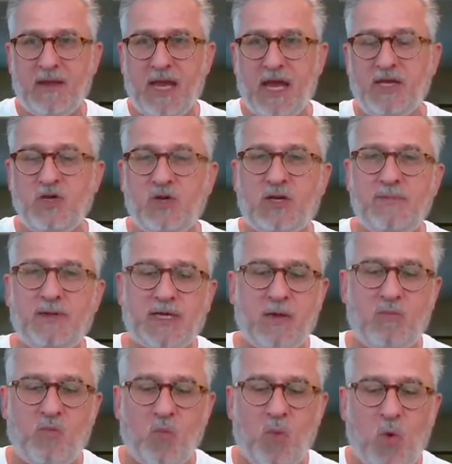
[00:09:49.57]
and you can
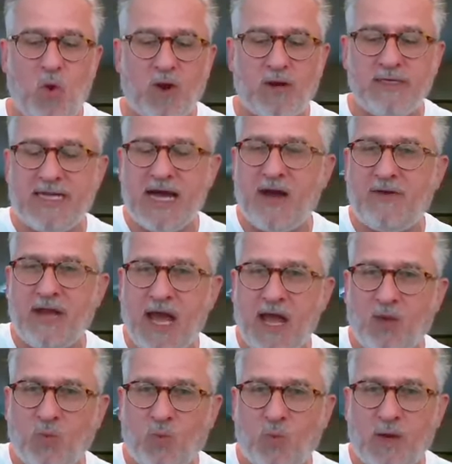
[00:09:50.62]
become worn down
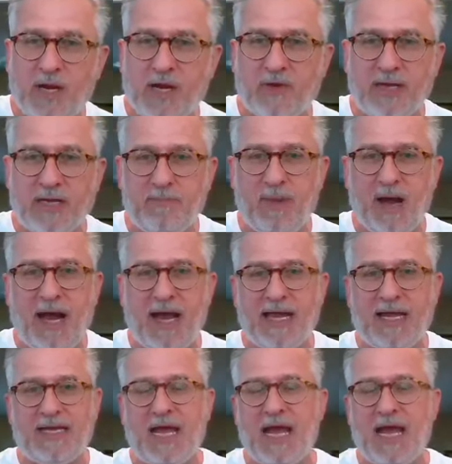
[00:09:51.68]
and weary by it,